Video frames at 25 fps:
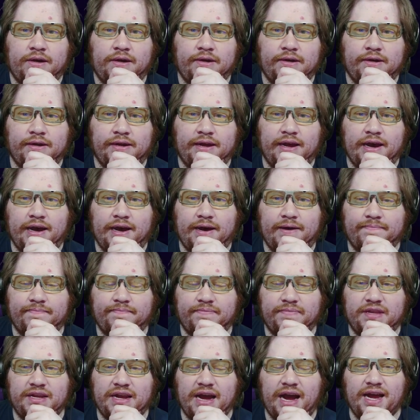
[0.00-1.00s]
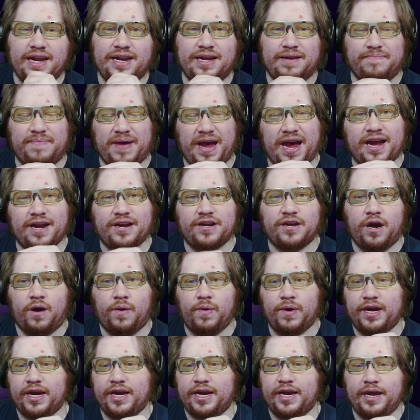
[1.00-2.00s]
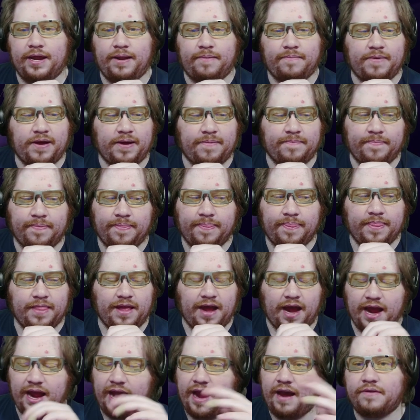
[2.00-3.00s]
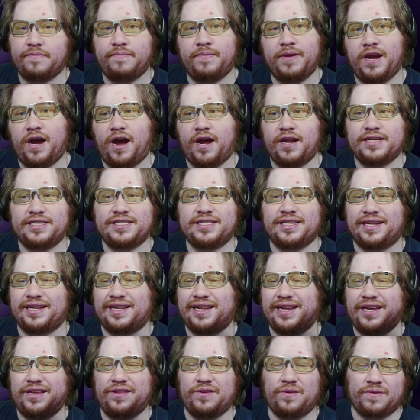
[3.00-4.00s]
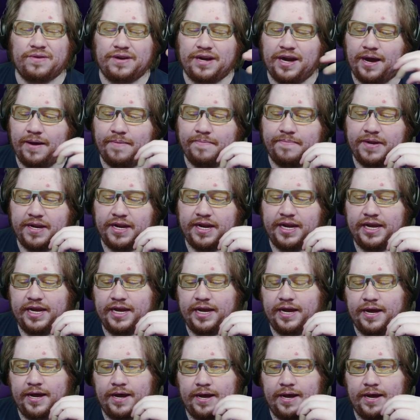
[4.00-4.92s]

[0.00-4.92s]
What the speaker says: yeah, kind of back going again. But I have to be honest, the Lethal Company